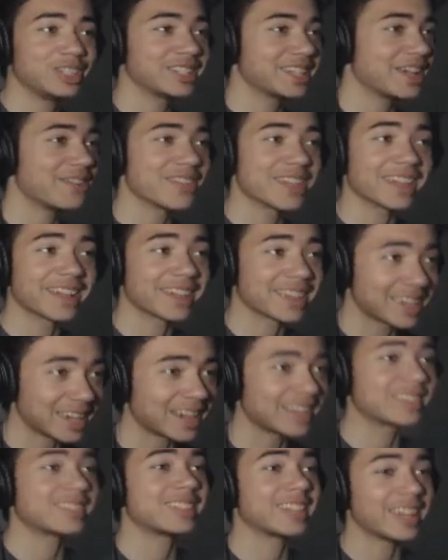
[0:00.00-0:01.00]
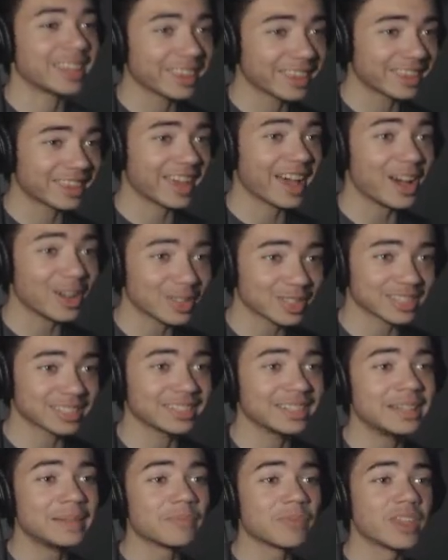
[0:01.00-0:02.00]
You're just giving a kid
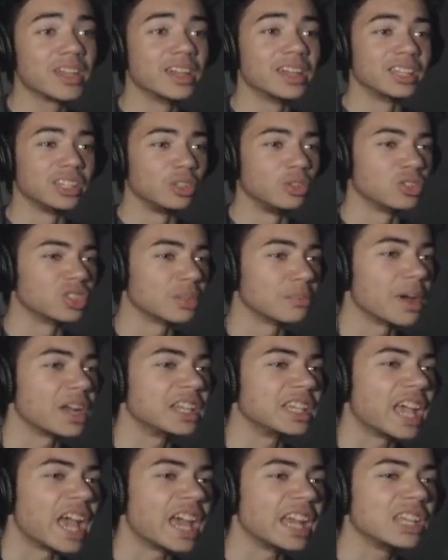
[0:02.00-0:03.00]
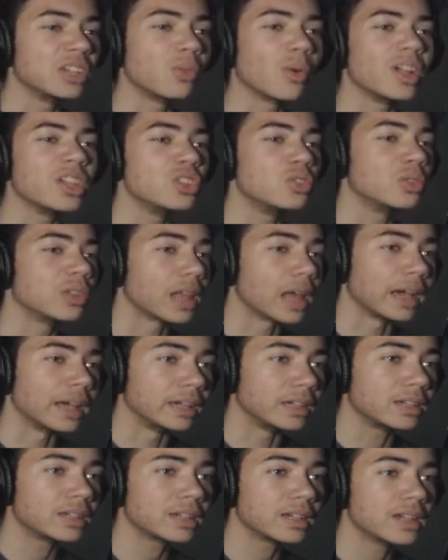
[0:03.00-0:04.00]
10000 Use the money any way you
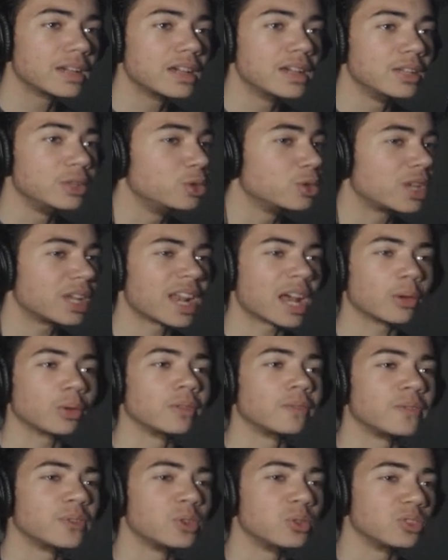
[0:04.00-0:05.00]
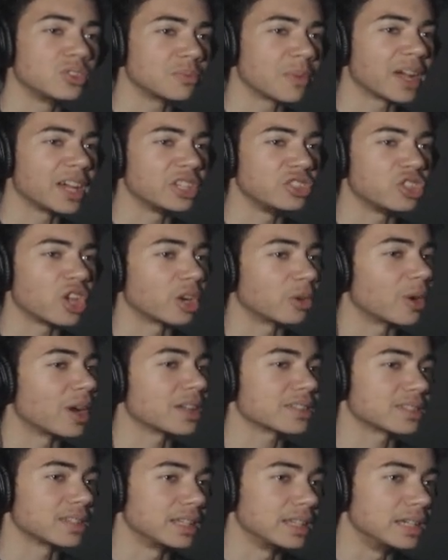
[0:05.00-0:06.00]
like. You cannot refuse my
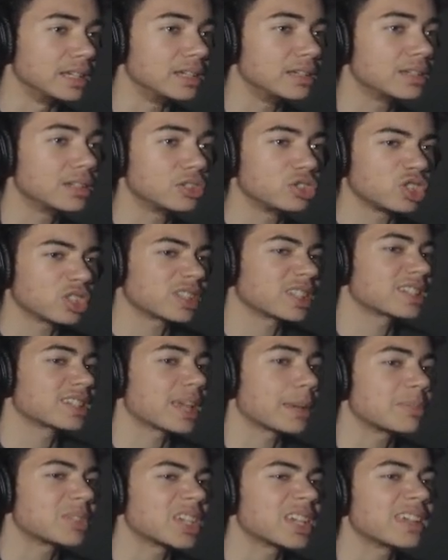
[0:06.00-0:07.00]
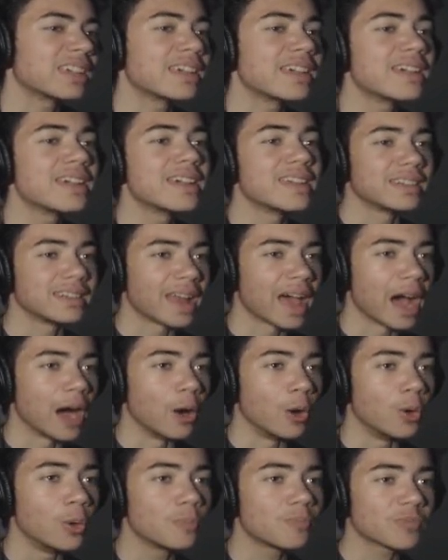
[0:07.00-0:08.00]
generosity. Just accept it
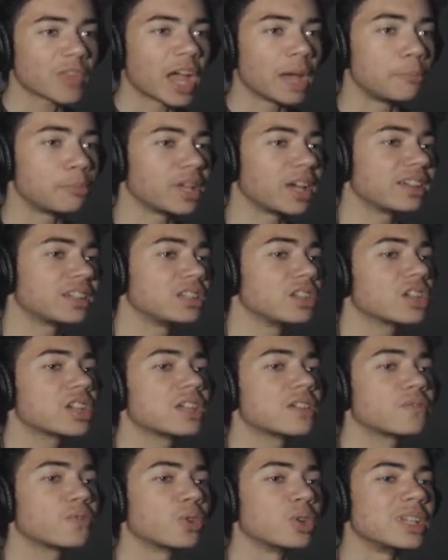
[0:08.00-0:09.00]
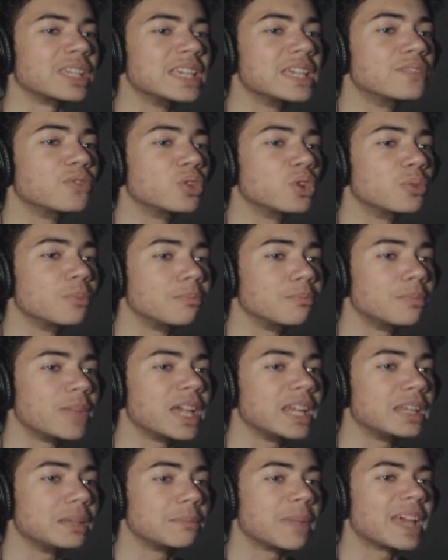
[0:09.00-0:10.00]
now. I plan on looking for an evil
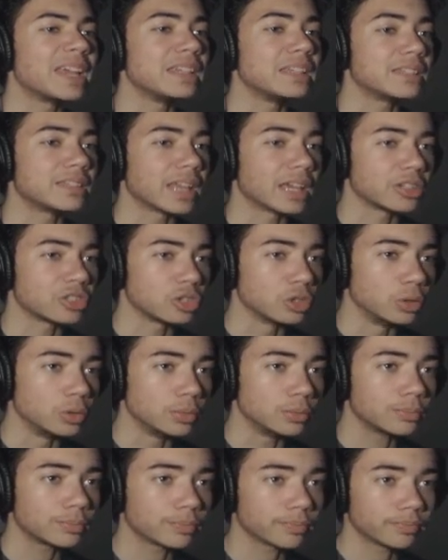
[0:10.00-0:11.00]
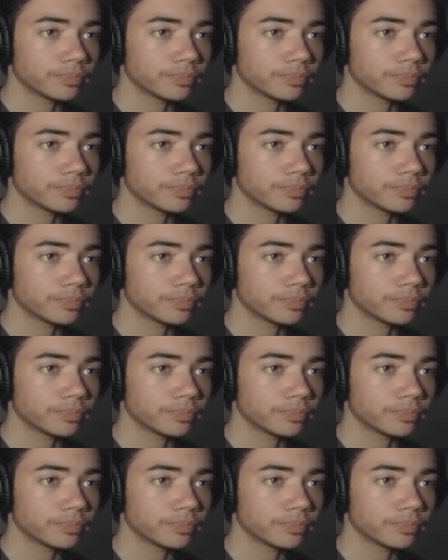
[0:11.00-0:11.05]
Mani Mani statue.